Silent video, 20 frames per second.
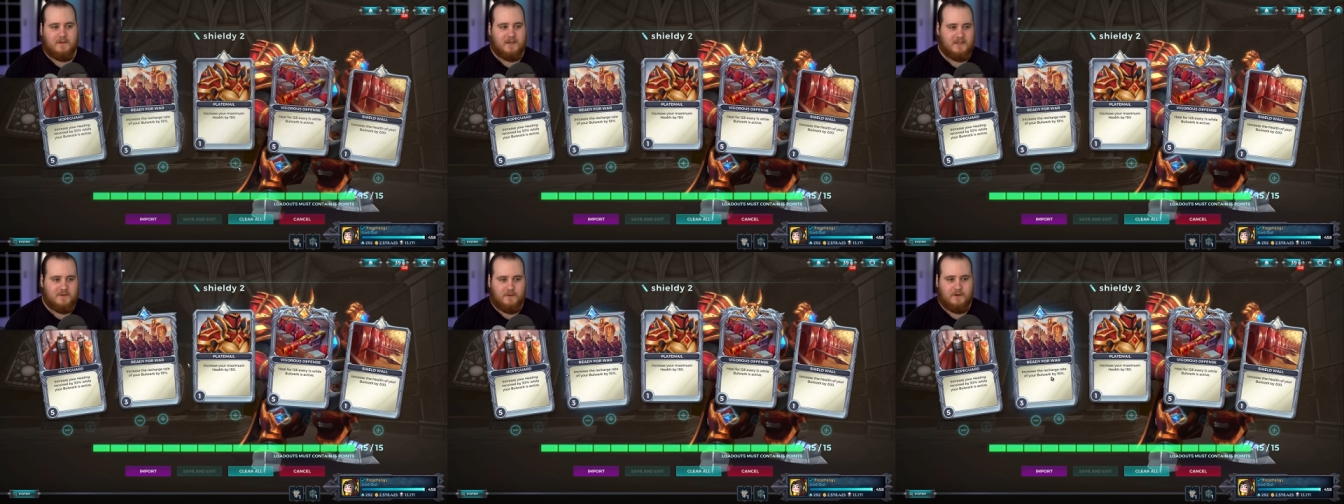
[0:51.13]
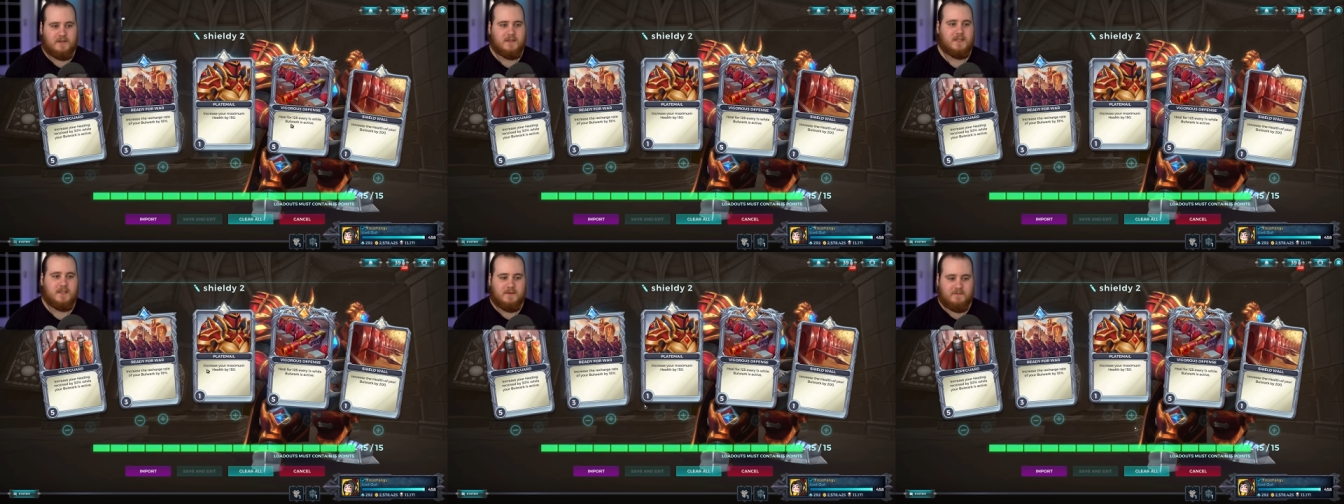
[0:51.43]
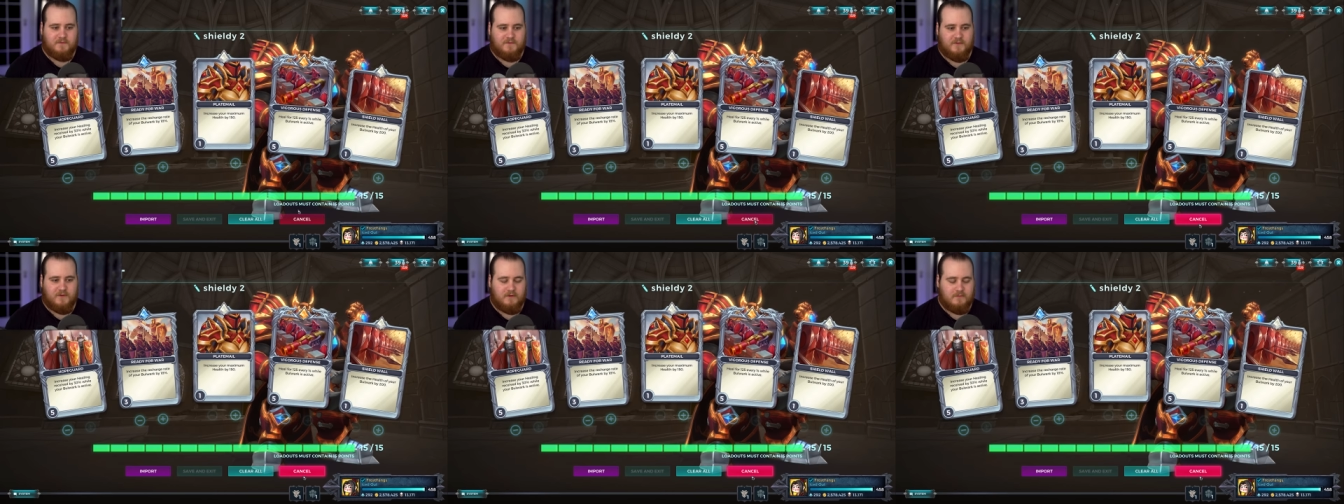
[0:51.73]
This one's
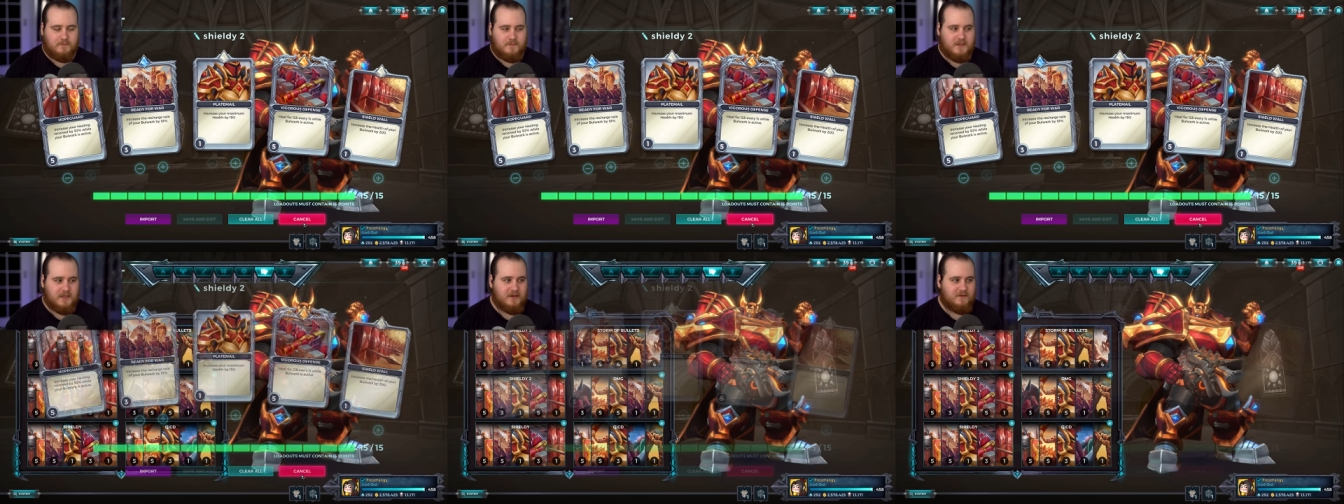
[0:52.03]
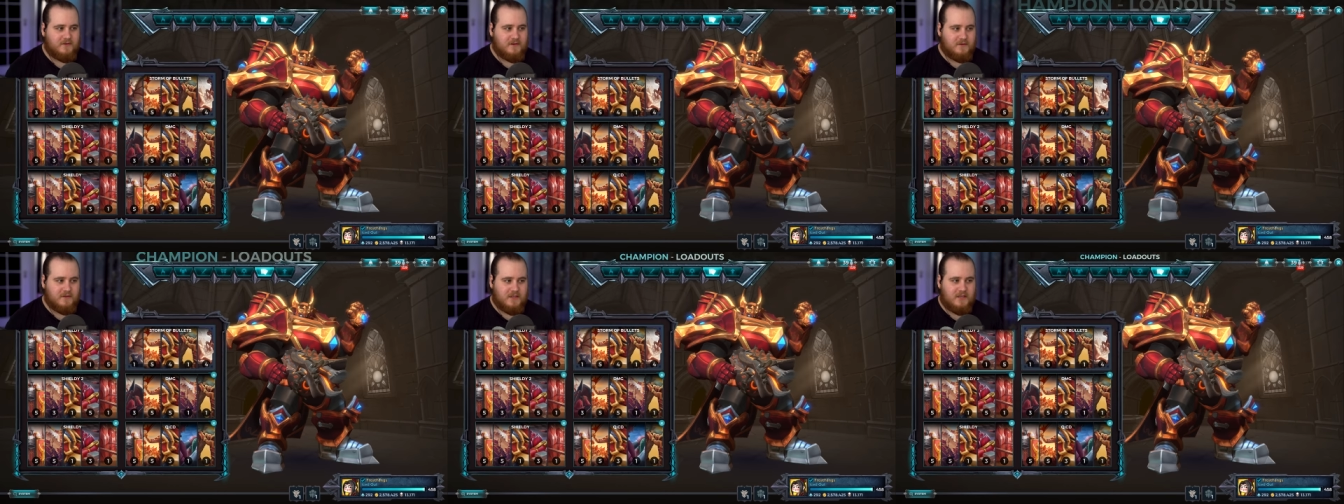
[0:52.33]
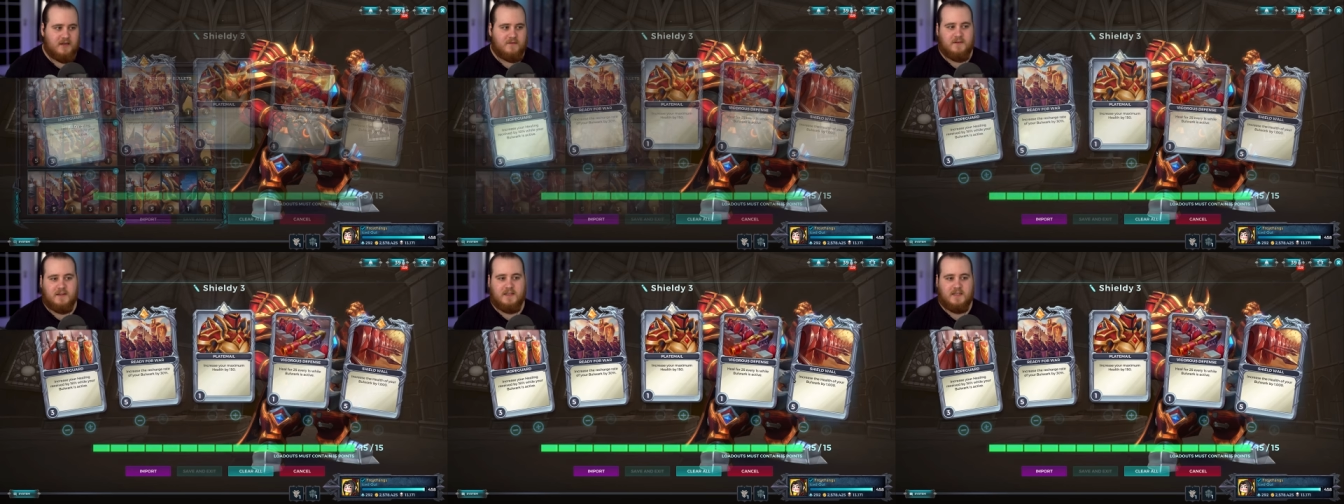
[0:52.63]
full self-heal
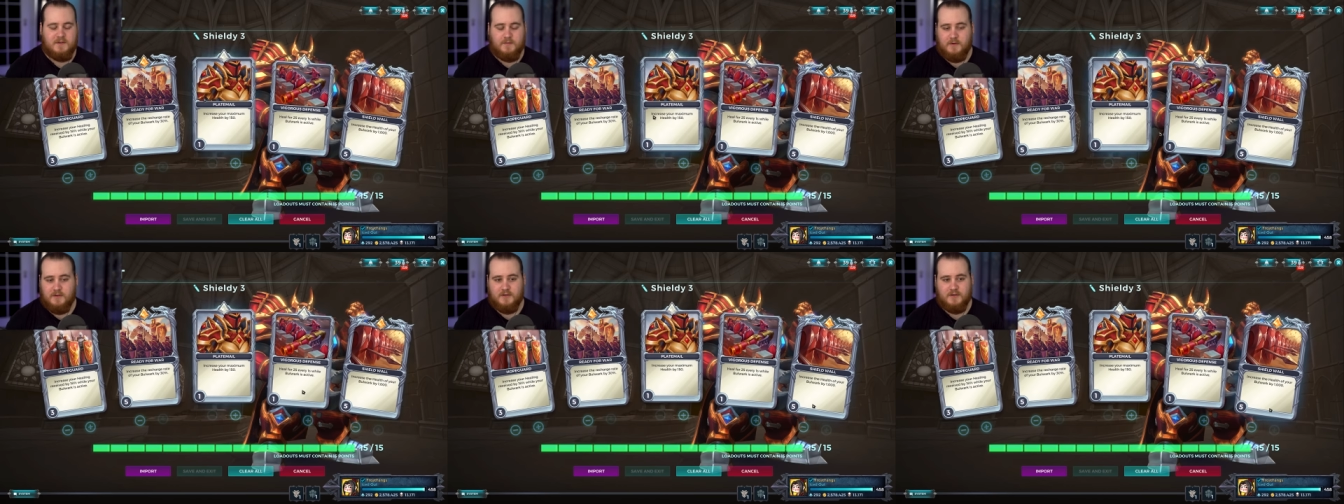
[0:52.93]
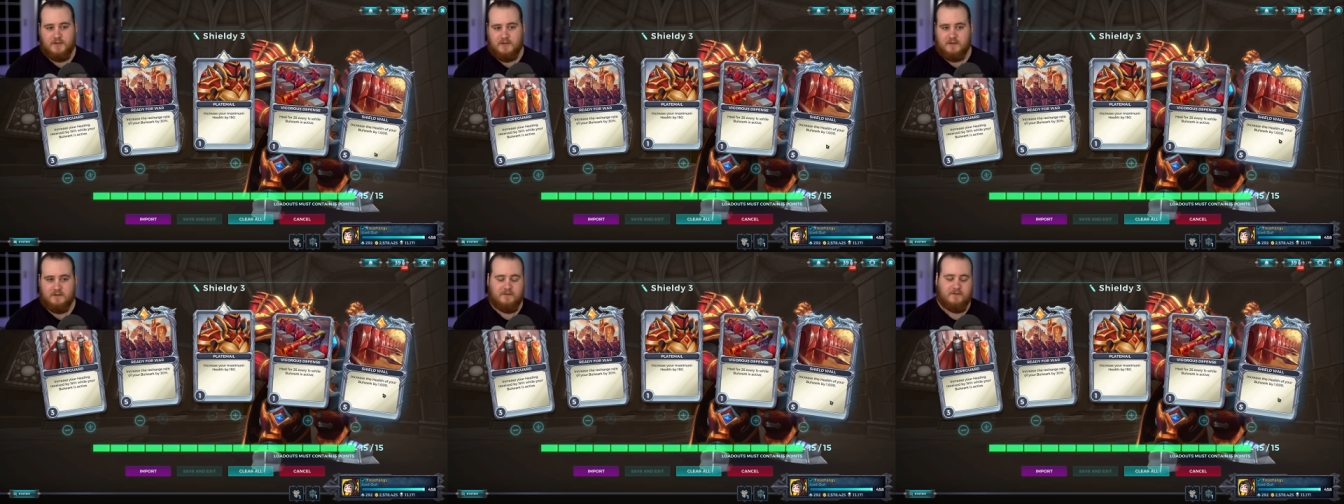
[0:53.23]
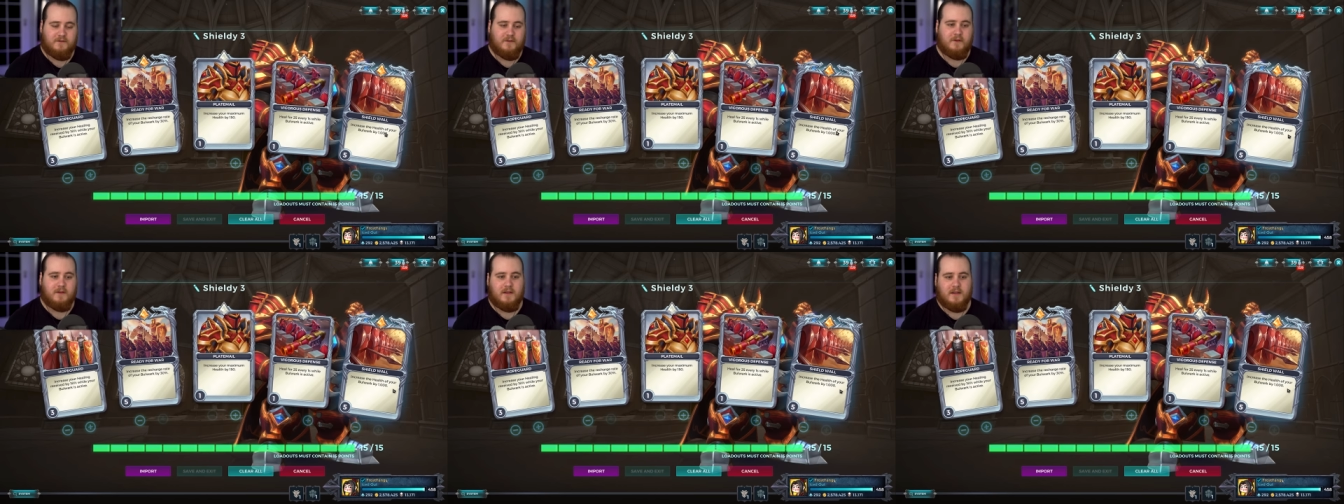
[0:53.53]
stuff, and this one's just
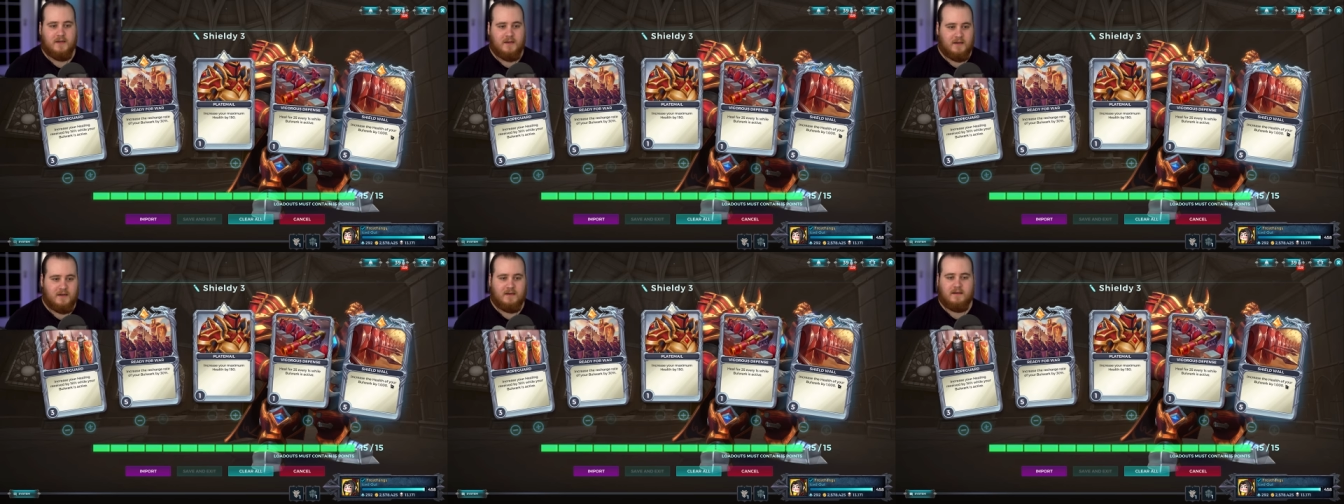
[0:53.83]
full